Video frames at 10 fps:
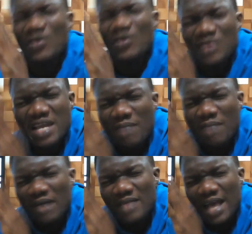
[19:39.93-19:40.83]
to think
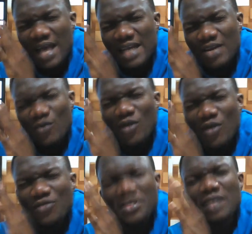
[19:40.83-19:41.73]
about that. I don't want
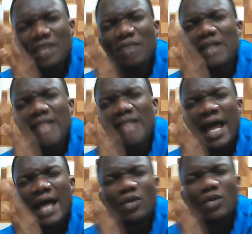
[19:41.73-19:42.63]
to think about
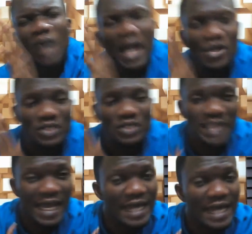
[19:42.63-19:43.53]
that. Why are you
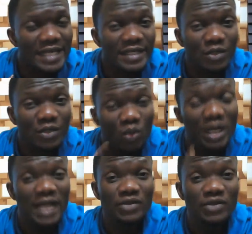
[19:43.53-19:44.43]
scared?
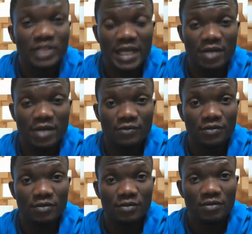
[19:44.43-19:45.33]
What are you scared of?
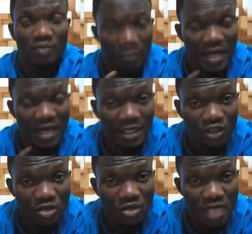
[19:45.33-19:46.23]
That
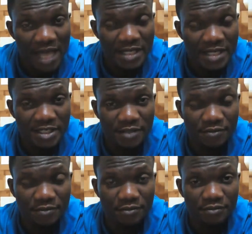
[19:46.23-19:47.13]
is your reality.
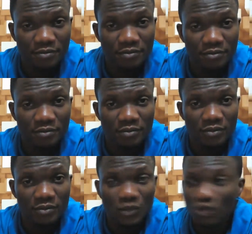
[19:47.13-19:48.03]

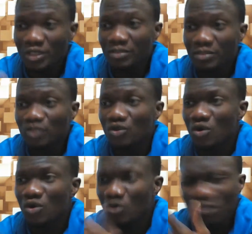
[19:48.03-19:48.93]
Should it be
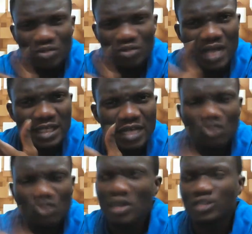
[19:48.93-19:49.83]
so
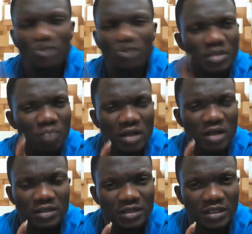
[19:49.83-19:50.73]
gangatwa and so important?